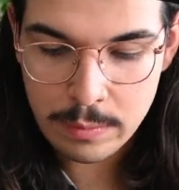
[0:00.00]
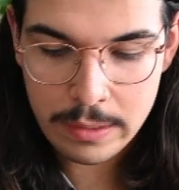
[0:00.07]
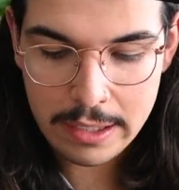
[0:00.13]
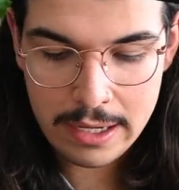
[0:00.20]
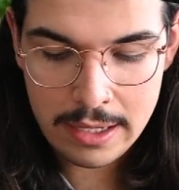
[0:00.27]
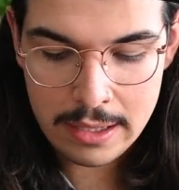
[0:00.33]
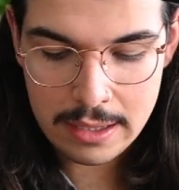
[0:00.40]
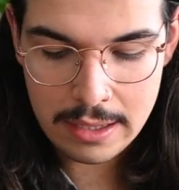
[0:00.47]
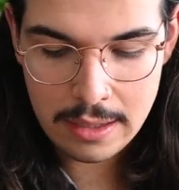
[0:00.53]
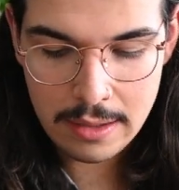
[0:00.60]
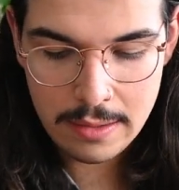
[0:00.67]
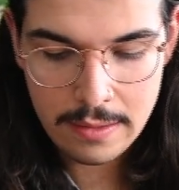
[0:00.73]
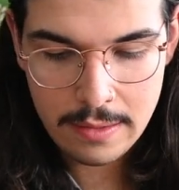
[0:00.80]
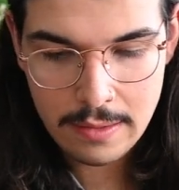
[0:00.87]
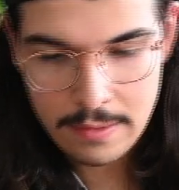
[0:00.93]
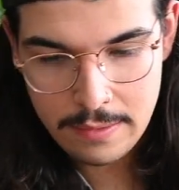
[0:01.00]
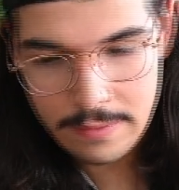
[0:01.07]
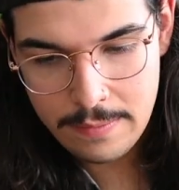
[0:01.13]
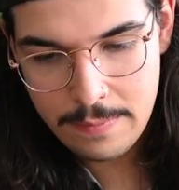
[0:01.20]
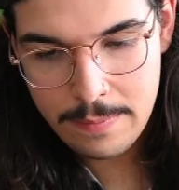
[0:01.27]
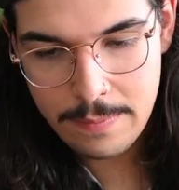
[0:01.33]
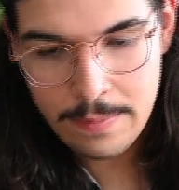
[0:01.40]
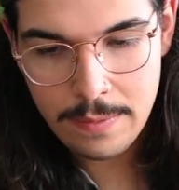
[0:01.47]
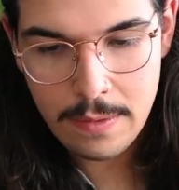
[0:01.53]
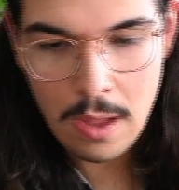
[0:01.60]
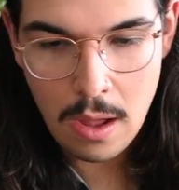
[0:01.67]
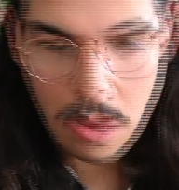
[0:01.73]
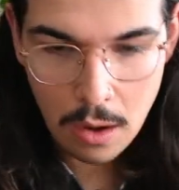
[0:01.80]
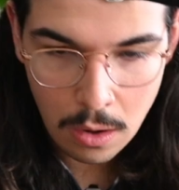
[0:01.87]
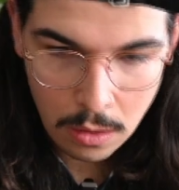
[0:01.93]
plant
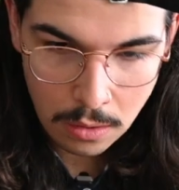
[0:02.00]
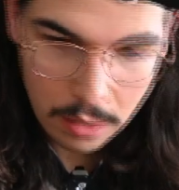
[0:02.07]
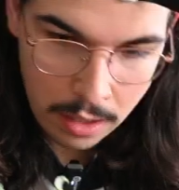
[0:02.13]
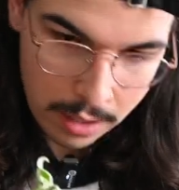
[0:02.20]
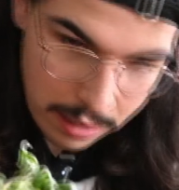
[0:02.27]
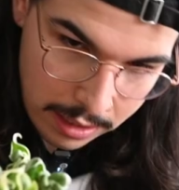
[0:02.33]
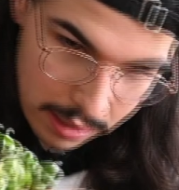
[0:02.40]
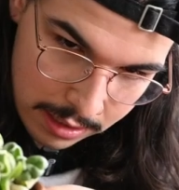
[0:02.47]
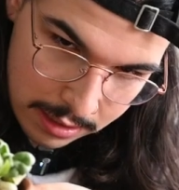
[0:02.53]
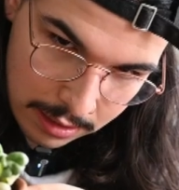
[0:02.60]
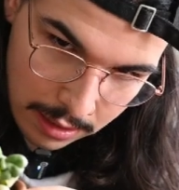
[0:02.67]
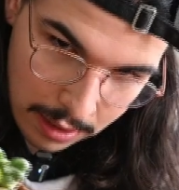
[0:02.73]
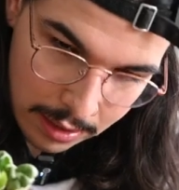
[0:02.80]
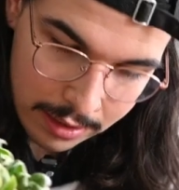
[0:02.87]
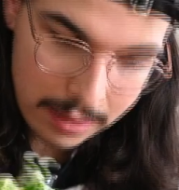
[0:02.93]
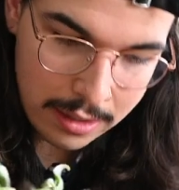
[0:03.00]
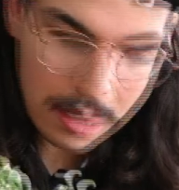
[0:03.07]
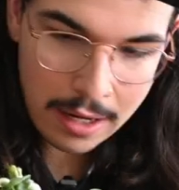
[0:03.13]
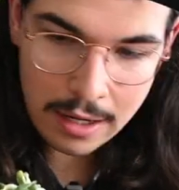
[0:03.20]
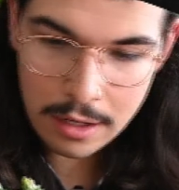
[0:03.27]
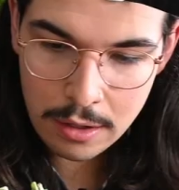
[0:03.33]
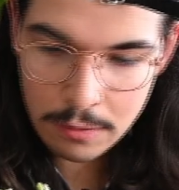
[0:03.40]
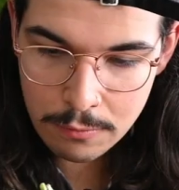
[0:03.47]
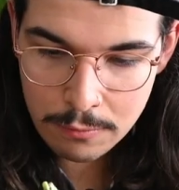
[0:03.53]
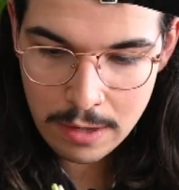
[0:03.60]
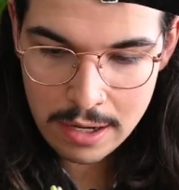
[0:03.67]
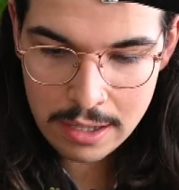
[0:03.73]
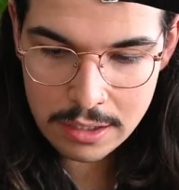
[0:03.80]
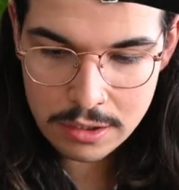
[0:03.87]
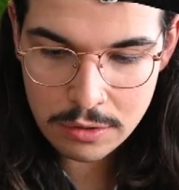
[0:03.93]
all done and
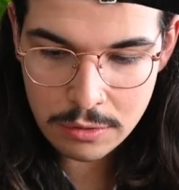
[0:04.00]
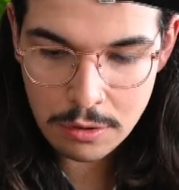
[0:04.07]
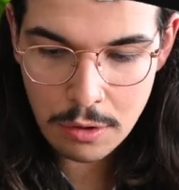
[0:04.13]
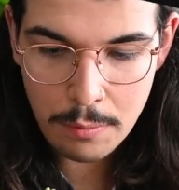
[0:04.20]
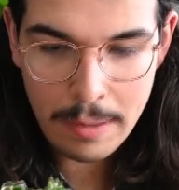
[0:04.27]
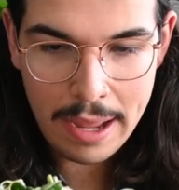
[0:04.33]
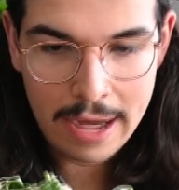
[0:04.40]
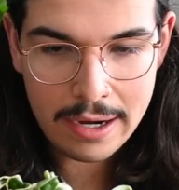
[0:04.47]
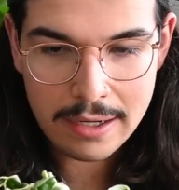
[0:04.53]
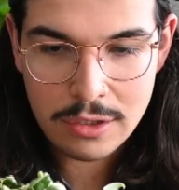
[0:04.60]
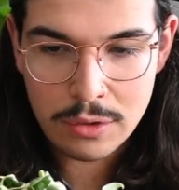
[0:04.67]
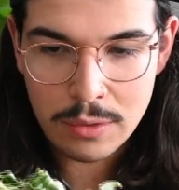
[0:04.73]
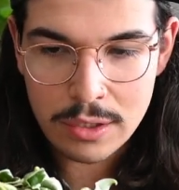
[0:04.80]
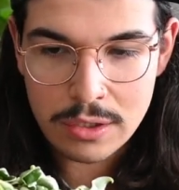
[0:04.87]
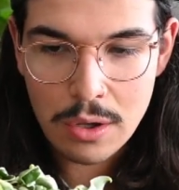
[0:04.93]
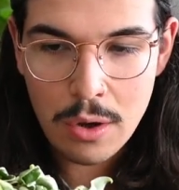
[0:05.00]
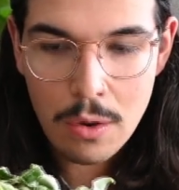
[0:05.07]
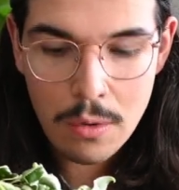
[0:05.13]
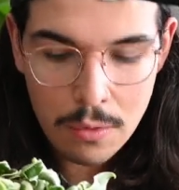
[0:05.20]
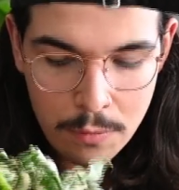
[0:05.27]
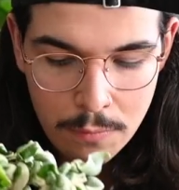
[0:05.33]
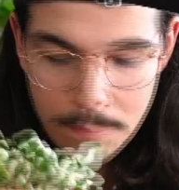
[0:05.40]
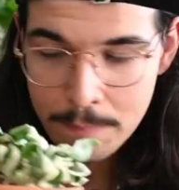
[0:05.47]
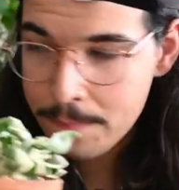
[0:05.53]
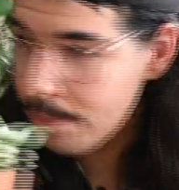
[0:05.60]
ready to go back to its home.